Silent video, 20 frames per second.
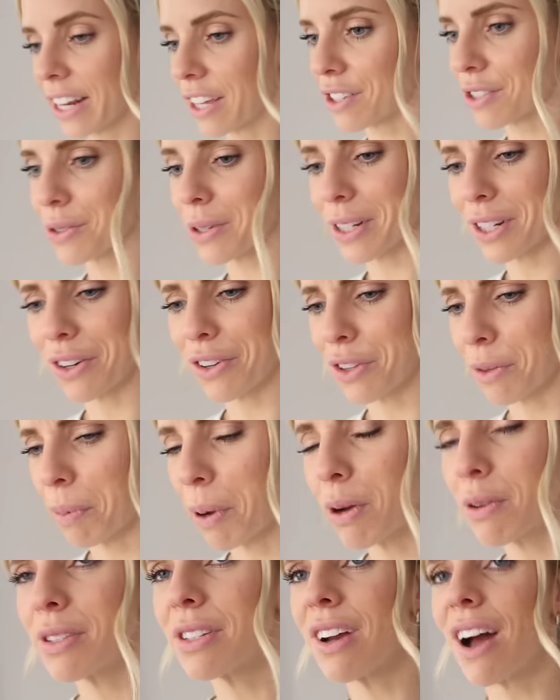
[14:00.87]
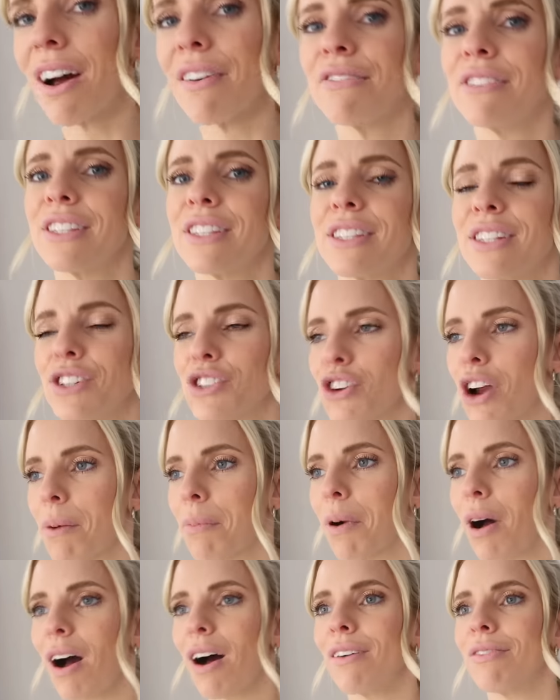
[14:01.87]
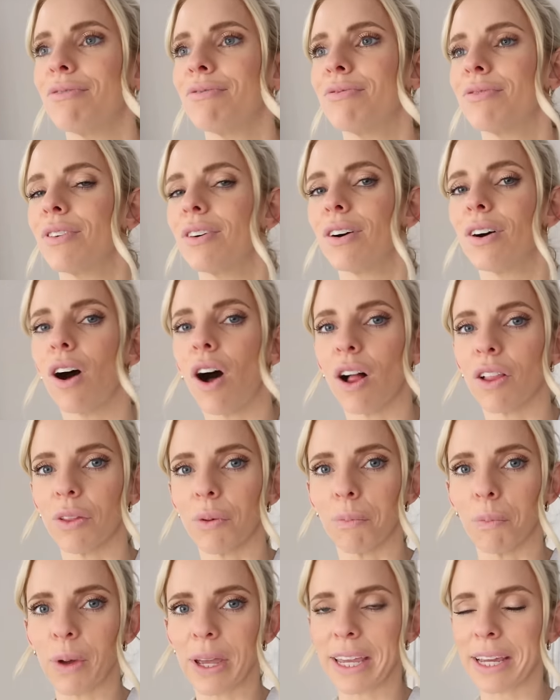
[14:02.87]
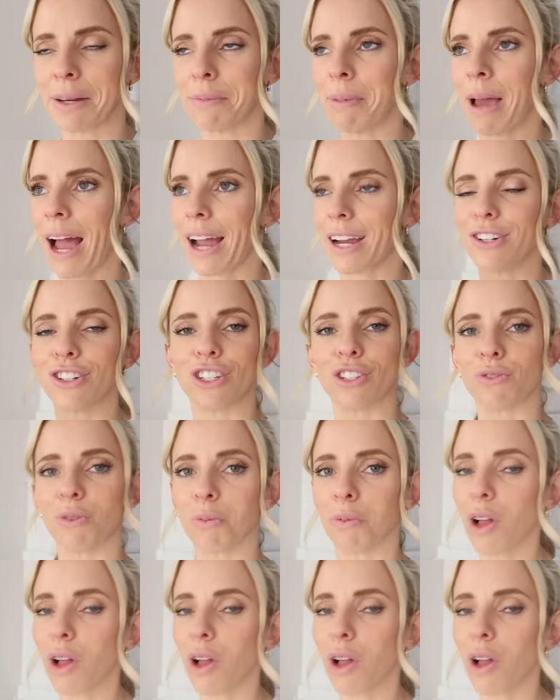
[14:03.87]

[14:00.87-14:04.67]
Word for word: he also had to go to the post office and drop off all the weekend packages from